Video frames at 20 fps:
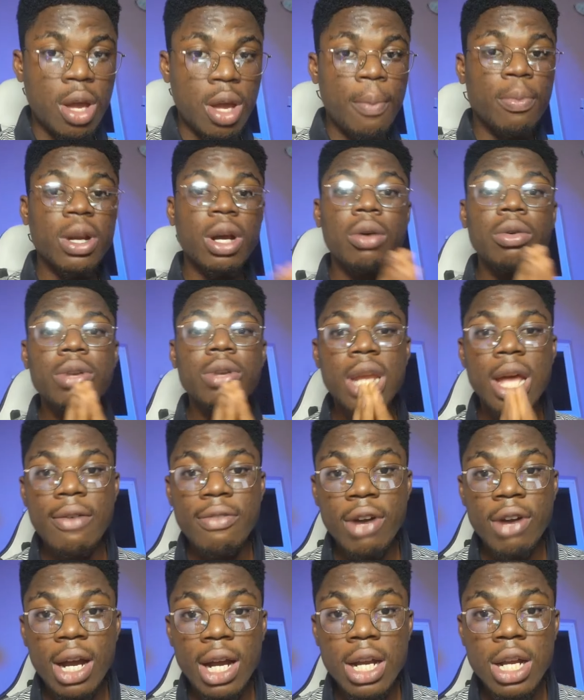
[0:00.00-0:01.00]
but I will
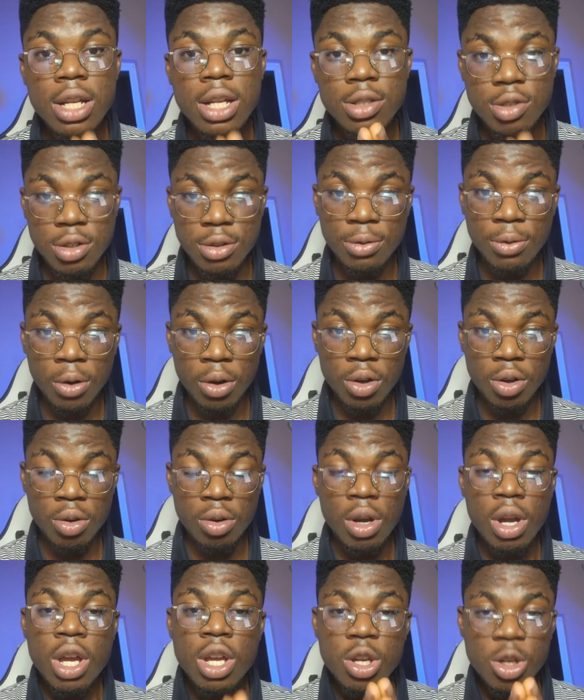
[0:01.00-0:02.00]
never choose for you.
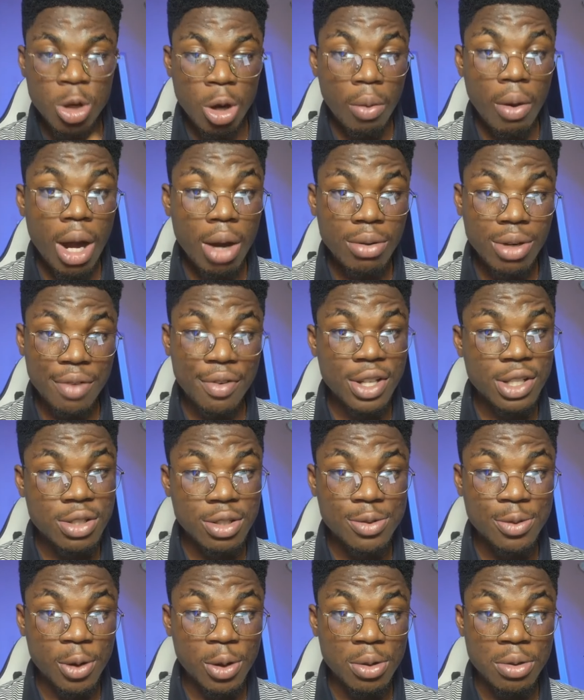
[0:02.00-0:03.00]
You know why I will never choose
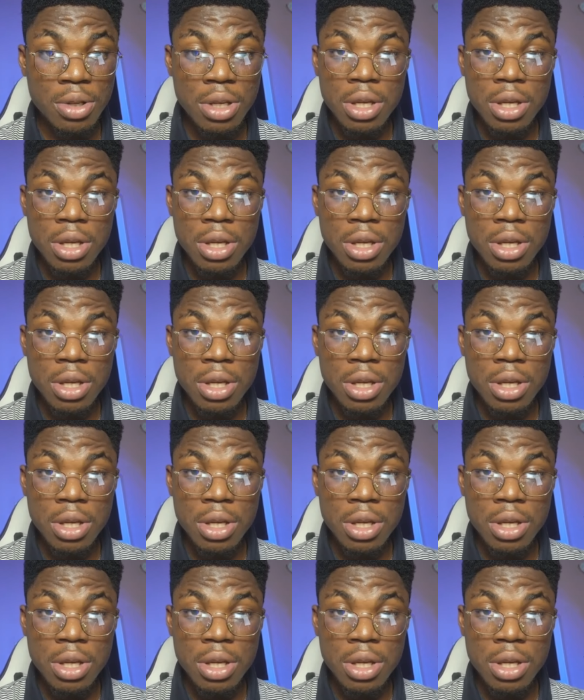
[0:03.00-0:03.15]
for you?